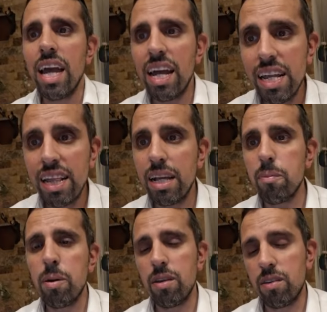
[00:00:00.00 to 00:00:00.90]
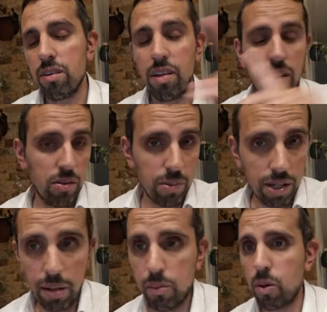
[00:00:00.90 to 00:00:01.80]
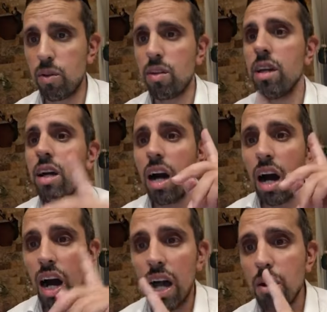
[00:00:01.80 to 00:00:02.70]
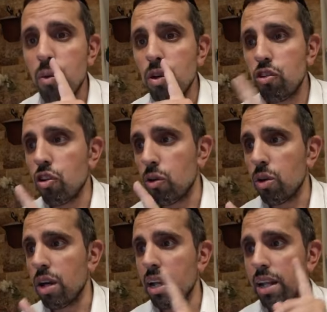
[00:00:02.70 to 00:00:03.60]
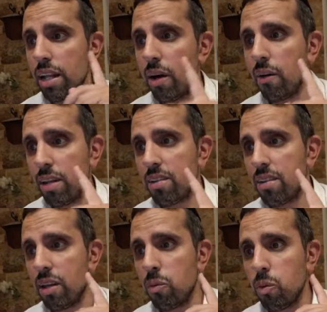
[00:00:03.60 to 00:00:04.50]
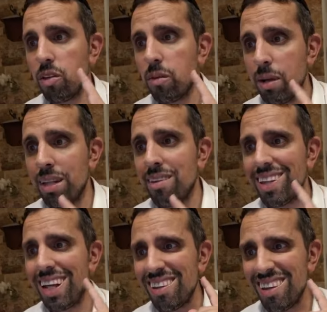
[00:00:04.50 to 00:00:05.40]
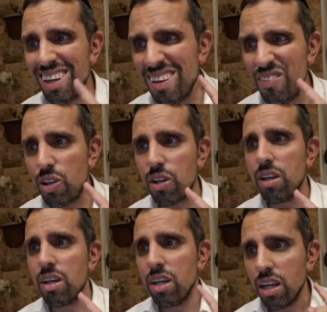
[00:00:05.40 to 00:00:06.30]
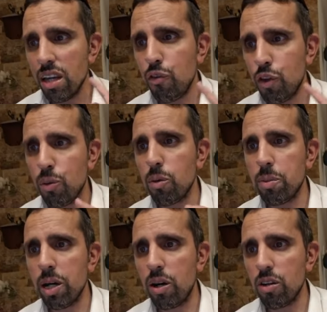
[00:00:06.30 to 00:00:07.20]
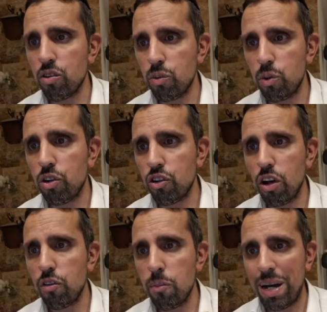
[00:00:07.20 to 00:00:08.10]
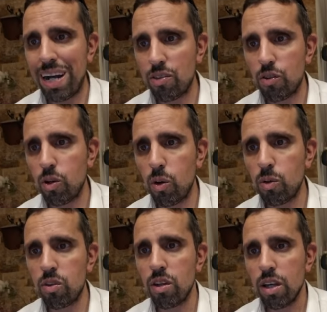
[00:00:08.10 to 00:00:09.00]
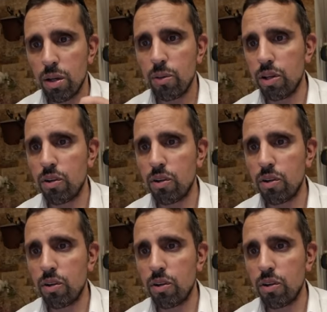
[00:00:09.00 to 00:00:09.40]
Anything a person tells me, I'm quoting, I would do. Now I understand what he meant, that even If he would be asked to watch over bags of coals, he would